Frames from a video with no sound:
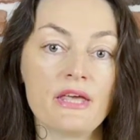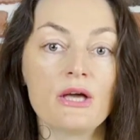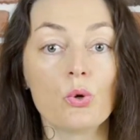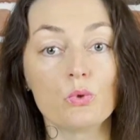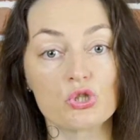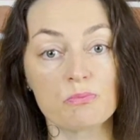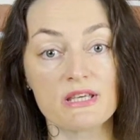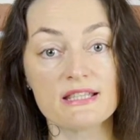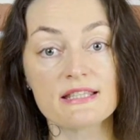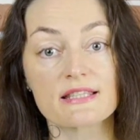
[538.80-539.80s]
which
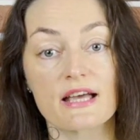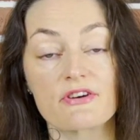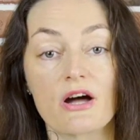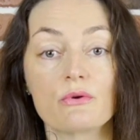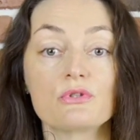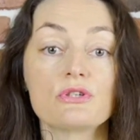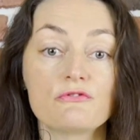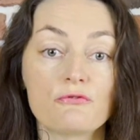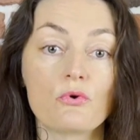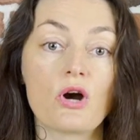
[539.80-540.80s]
means around
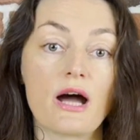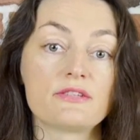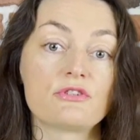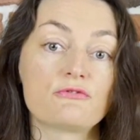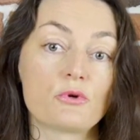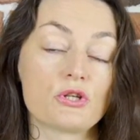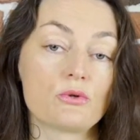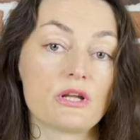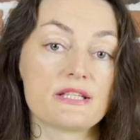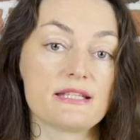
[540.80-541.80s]

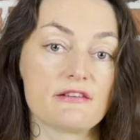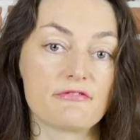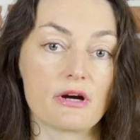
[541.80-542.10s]
$440 CFR.